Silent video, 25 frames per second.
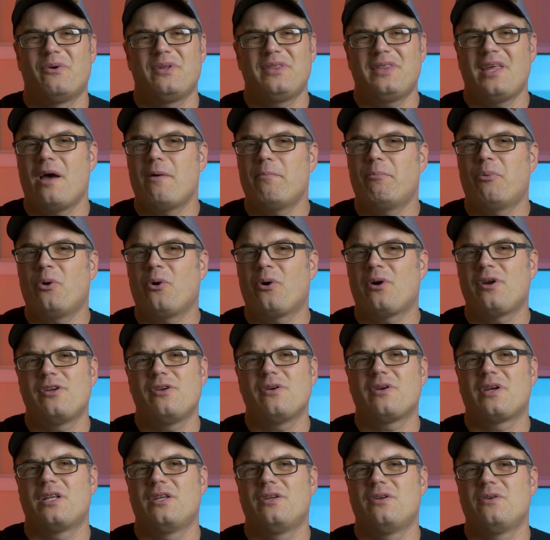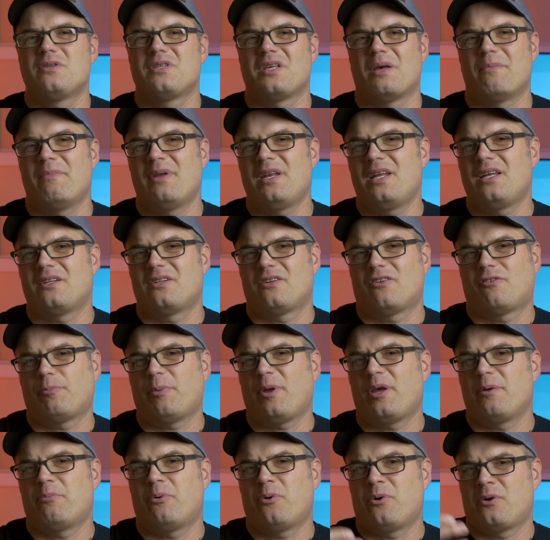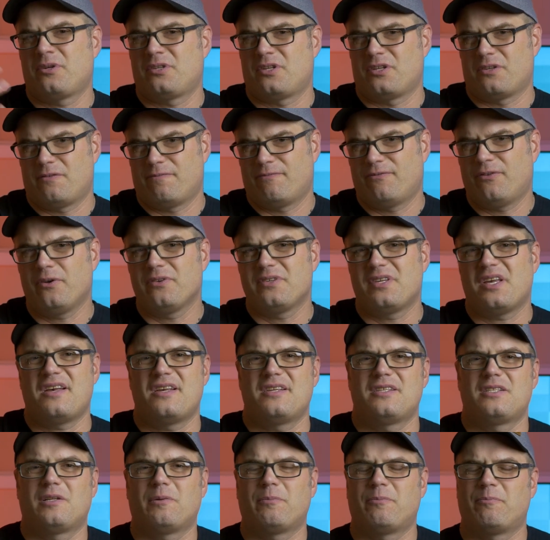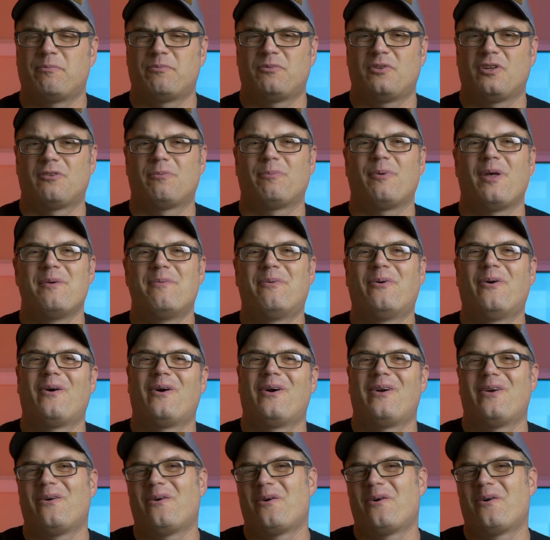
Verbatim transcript: with that port, you can use a mini display port to full size display port